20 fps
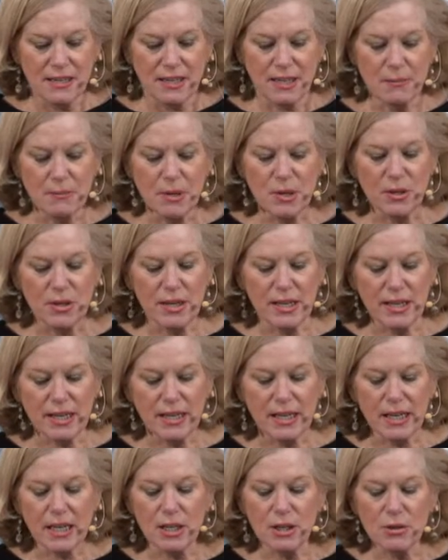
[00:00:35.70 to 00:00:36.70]
community,
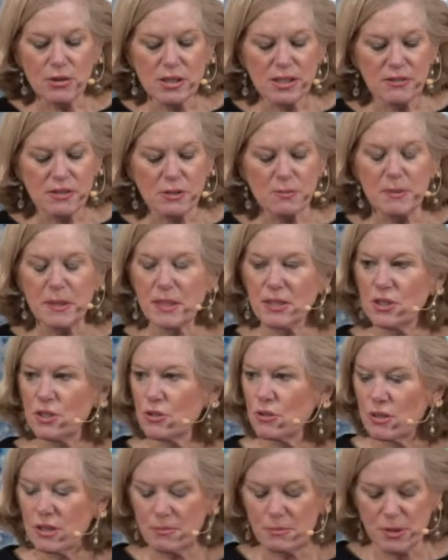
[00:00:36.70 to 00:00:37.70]
an inclusive
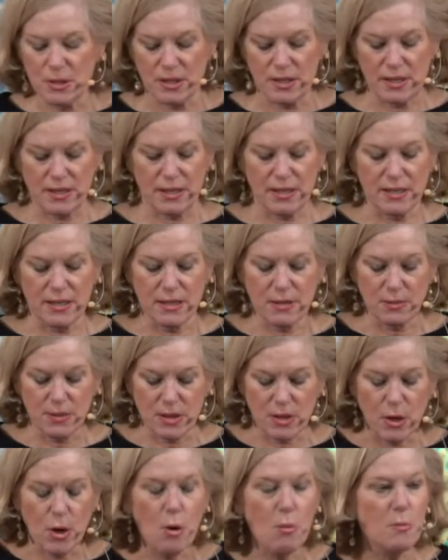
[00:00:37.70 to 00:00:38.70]
spiritual community
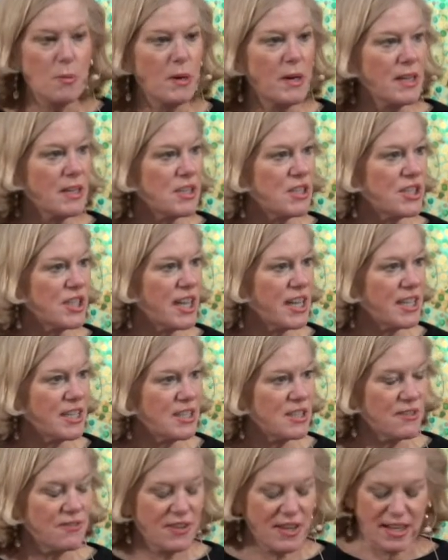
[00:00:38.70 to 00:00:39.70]
with an open
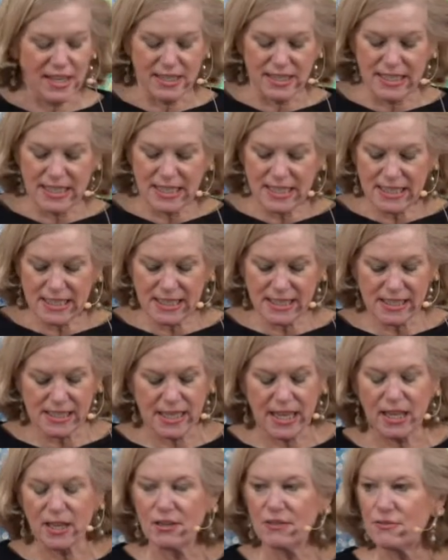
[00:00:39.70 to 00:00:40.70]
exchange of ideas.
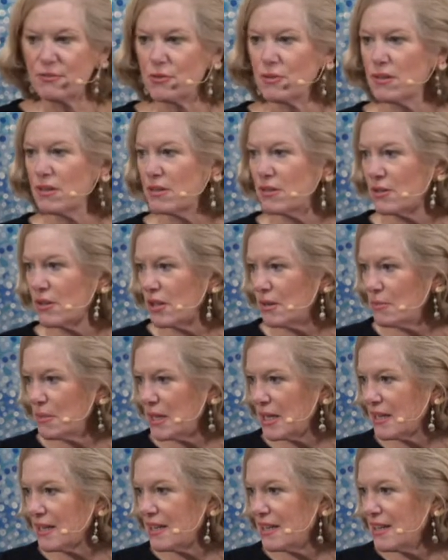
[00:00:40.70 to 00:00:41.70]
Thank you for including
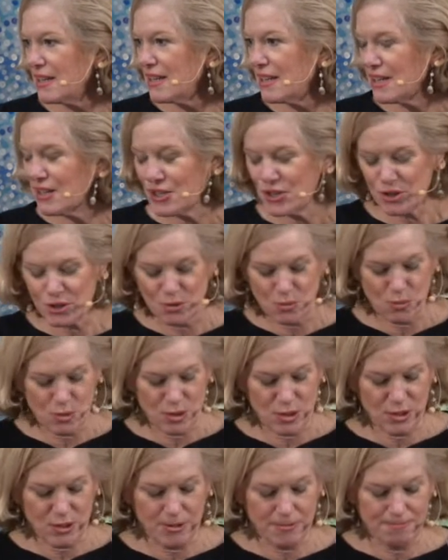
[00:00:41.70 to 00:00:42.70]
me in your
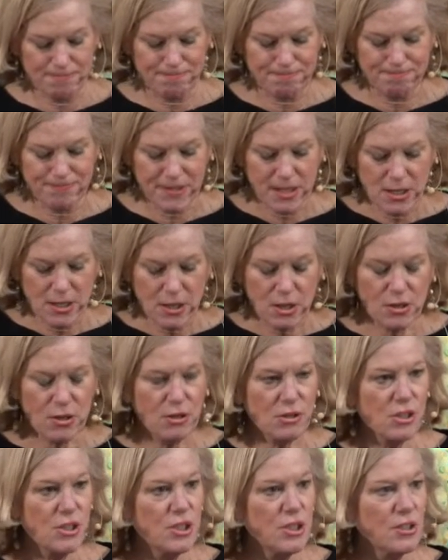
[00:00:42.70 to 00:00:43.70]
world.
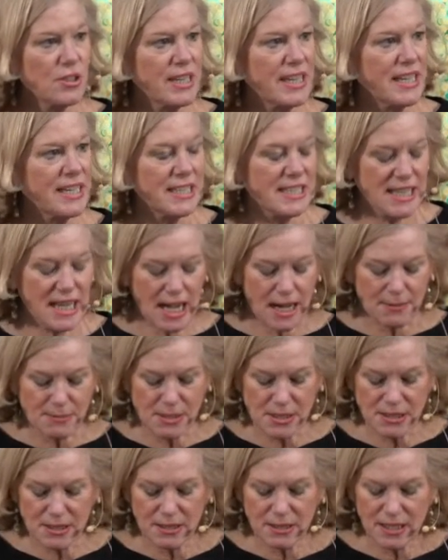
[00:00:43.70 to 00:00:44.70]
Kudos to your Kent
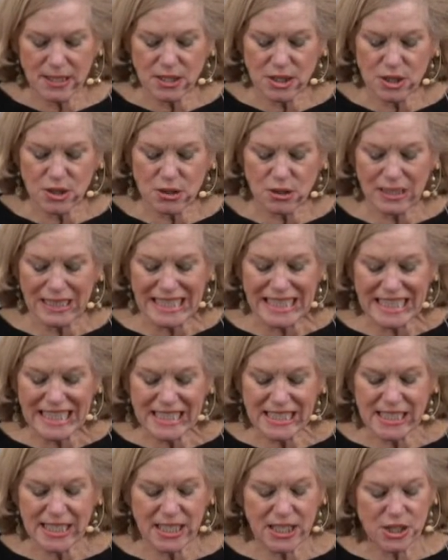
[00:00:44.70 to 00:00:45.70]
Dobson as your
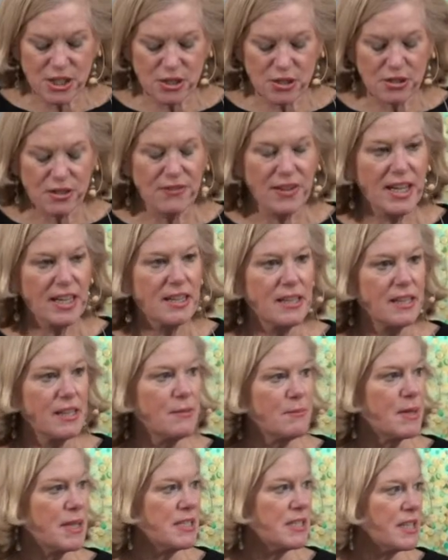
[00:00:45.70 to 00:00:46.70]
lead teacher. I've had
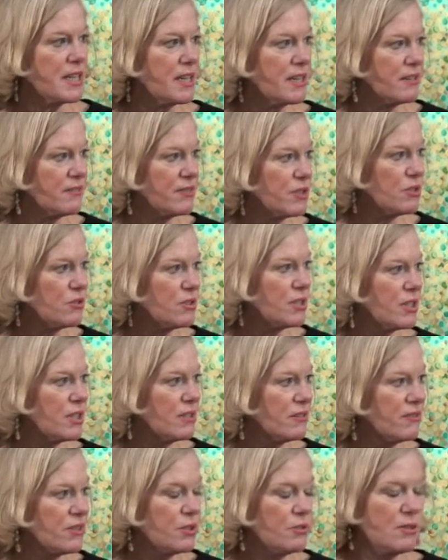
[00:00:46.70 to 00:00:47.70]
the amazing interview to
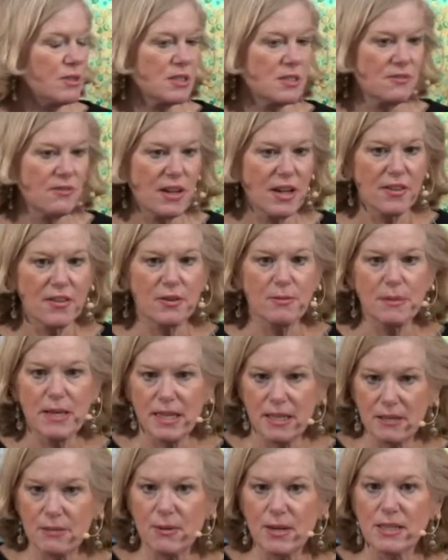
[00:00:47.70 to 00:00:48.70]
interview his father.
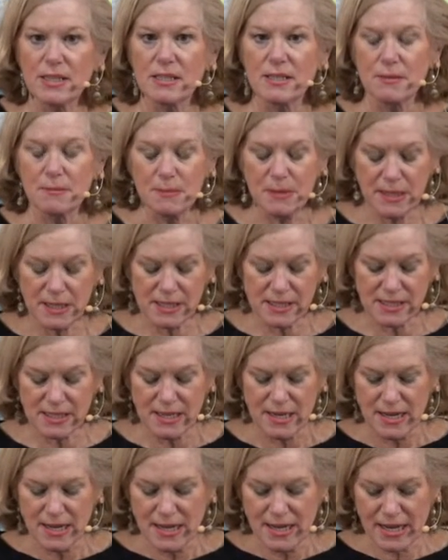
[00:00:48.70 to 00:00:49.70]
May he rest in peace.
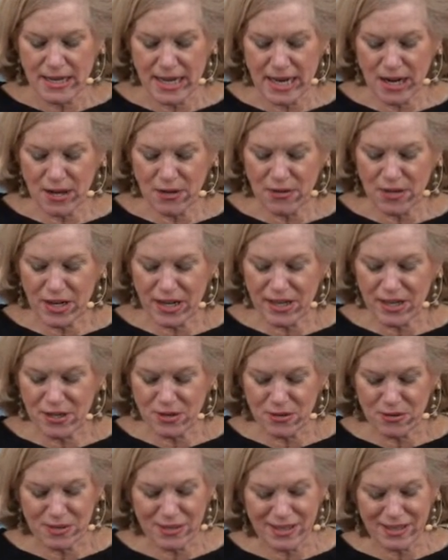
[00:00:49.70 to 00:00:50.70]
And now that I
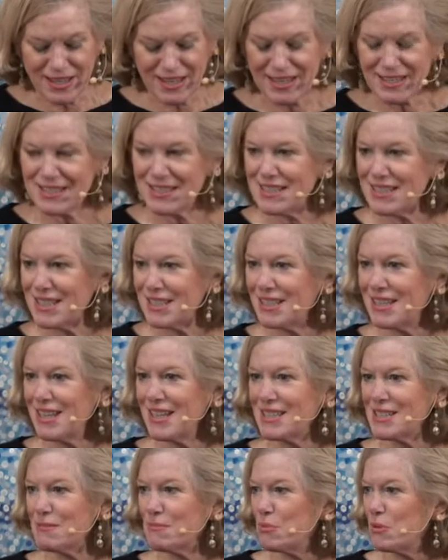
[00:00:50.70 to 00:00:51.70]
know that Kent
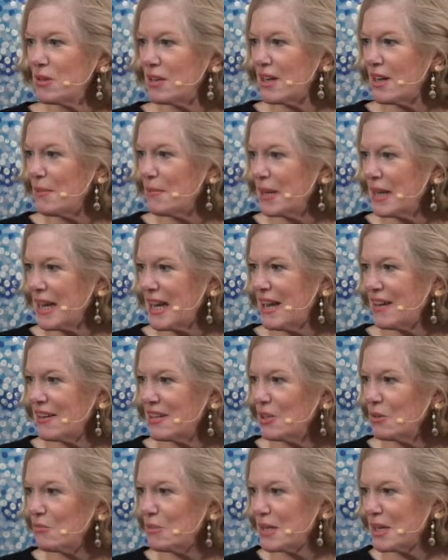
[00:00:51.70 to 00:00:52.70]
has a book coming out,
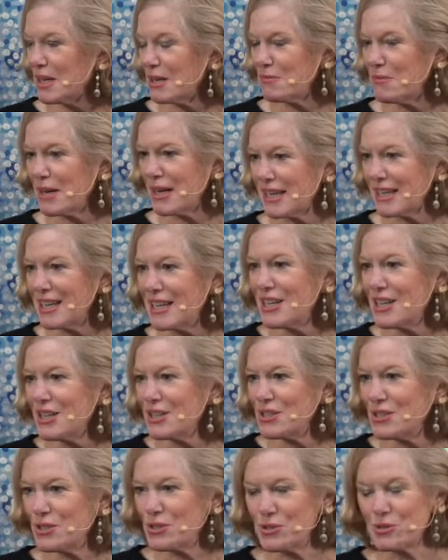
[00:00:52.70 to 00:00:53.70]
he'll be on my
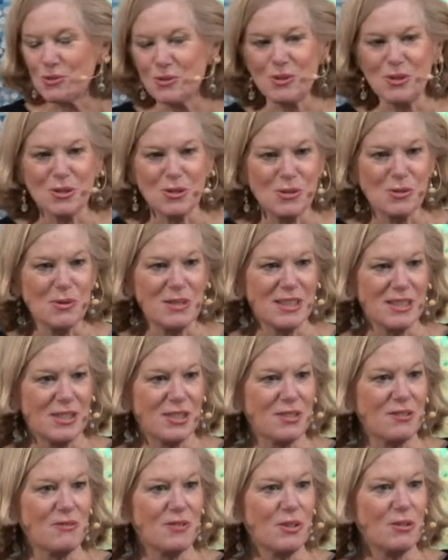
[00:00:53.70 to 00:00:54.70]
to-do
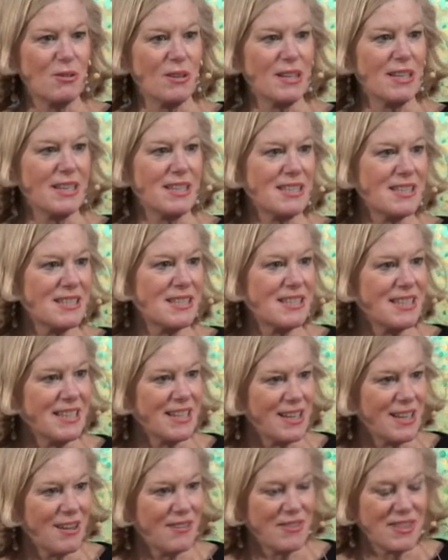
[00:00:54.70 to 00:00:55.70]
interview list.
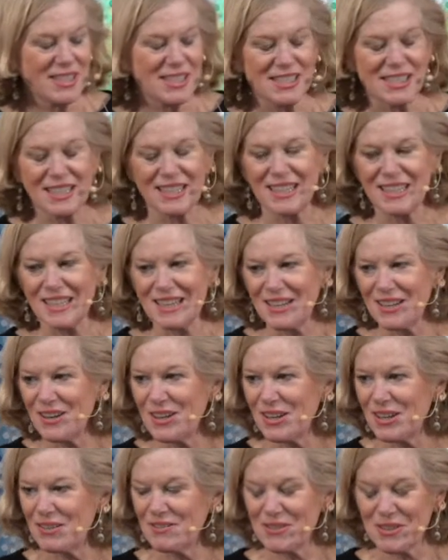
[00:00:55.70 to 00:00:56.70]
And obviously,
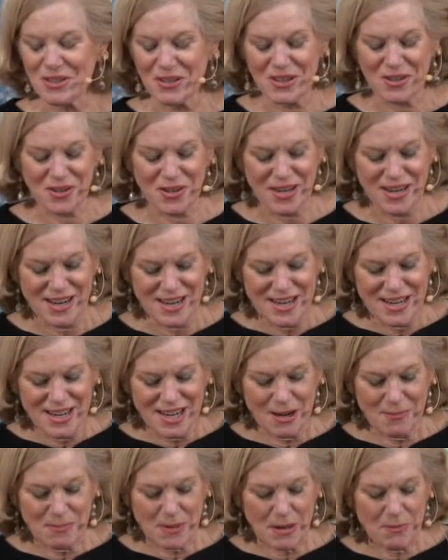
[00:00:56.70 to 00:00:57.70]
all of your other
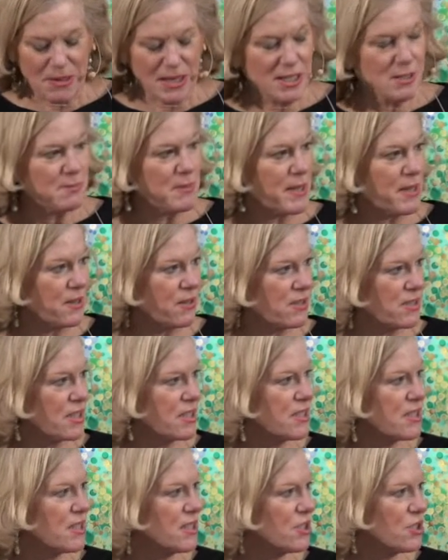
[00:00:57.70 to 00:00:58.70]
upcoming speakers.
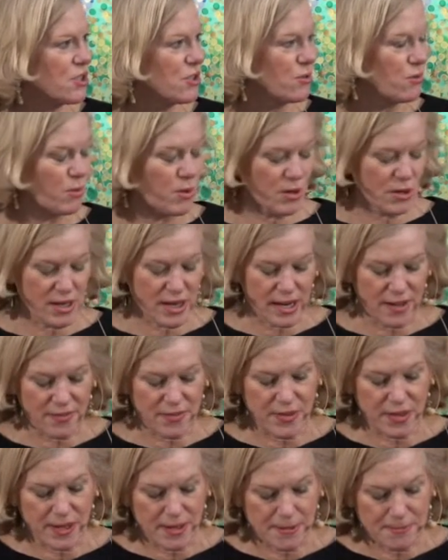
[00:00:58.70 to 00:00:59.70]
Let's get your word
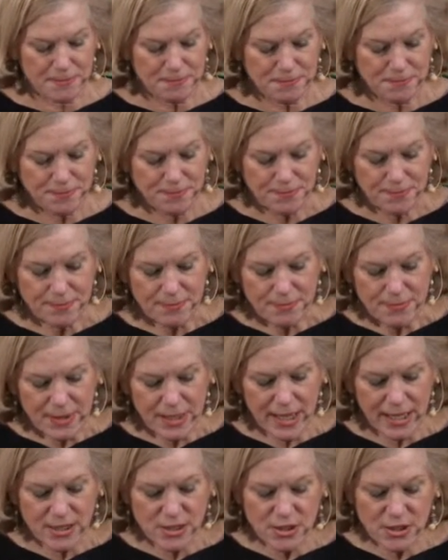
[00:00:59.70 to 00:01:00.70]
out there.
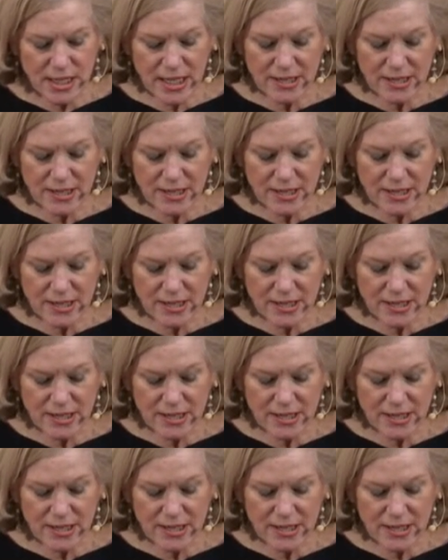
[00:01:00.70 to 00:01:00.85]
And to